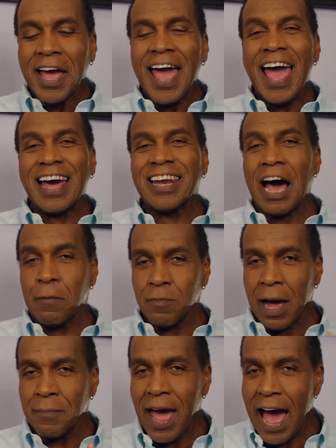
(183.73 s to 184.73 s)
And
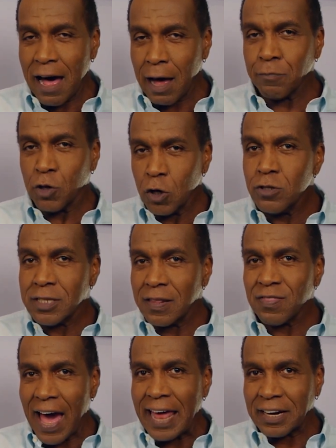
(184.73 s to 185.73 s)
I'm
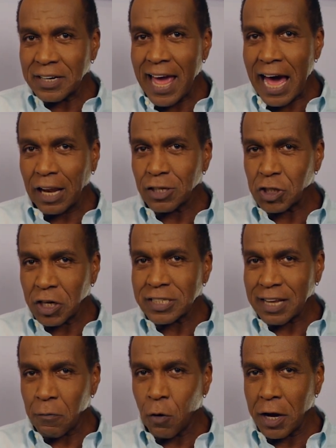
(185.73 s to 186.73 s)
using that analogy
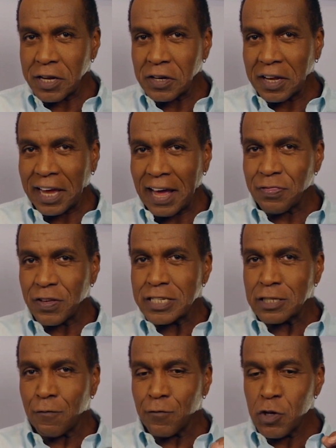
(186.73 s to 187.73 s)
because I want you to get
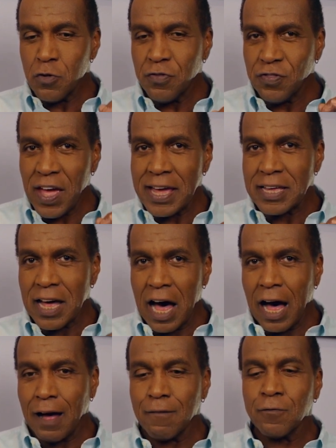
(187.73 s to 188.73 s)
this. If you think
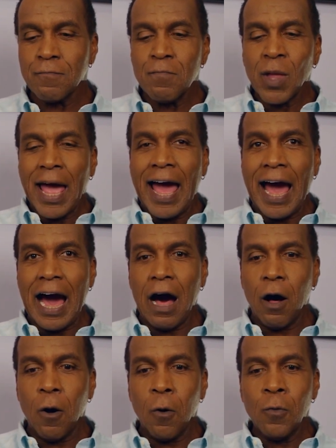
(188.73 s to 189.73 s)
of
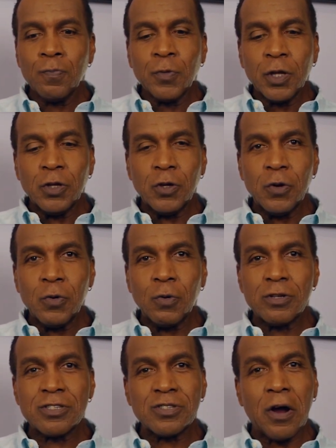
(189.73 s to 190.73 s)
how you
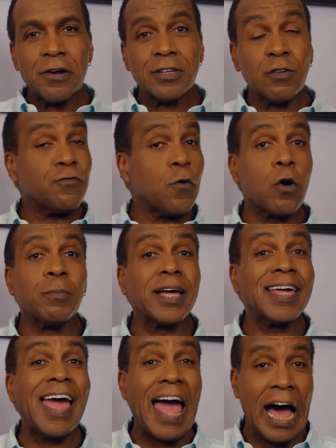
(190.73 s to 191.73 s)
will start to form a
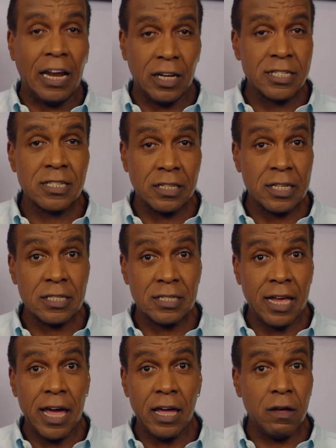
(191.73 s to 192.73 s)
callus, let's
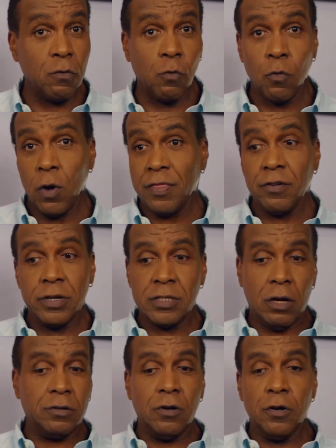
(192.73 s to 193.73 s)
say, whether it's
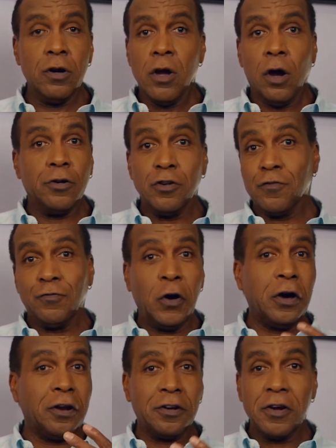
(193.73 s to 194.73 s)
on your
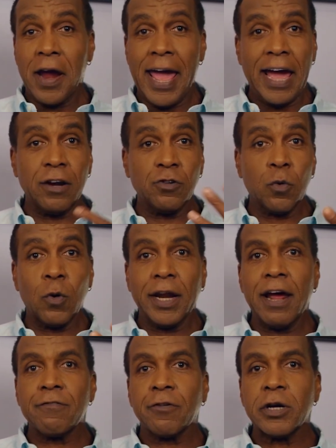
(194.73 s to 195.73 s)
foot or your hand or
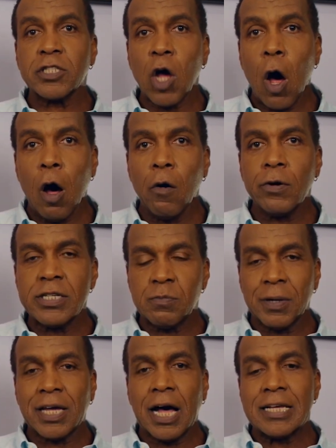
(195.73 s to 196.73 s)
whatever, it's always
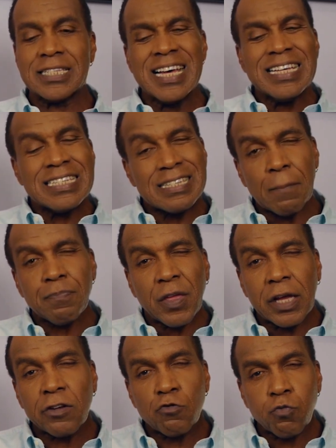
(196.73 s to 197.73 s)
because
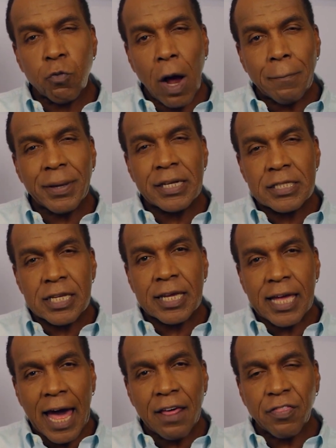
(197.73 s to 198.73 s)
something is rubbing
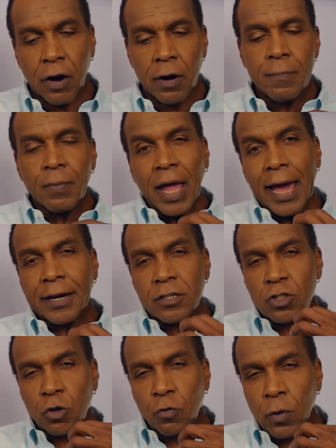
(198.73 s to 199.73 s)
together and
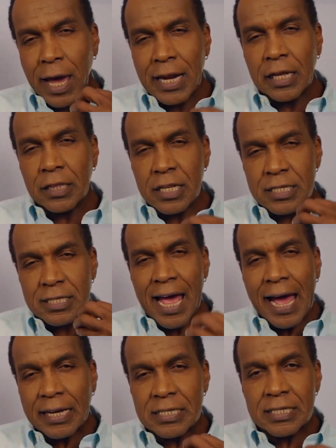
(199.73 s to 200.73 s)
it's creating this
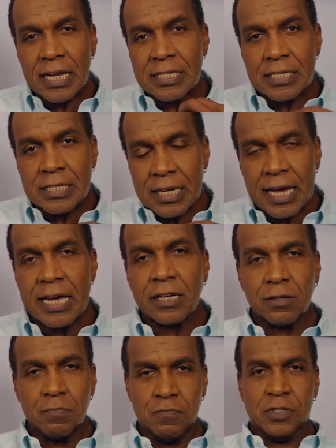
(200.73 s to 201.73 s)
excess
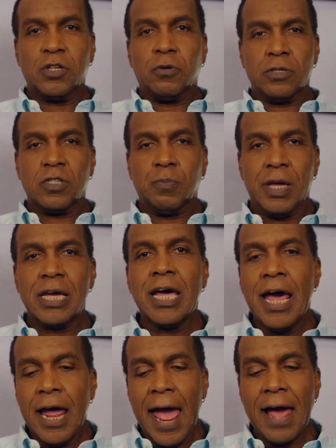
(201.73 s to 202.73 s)
skin, so to speak.
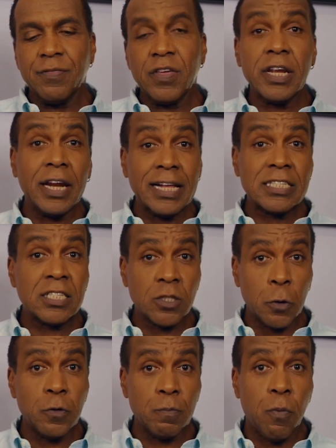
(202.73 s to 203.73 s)
And then at
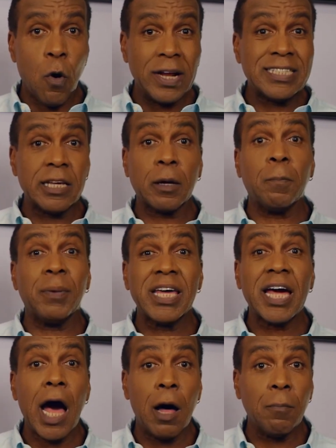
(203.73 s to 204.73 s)
certain points it can
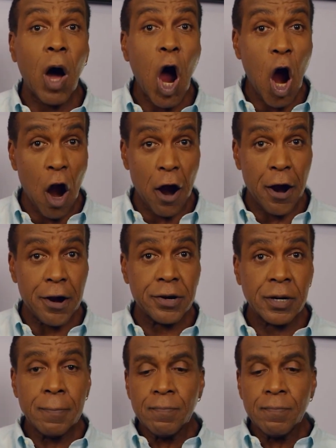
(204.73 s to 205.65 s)
become hard.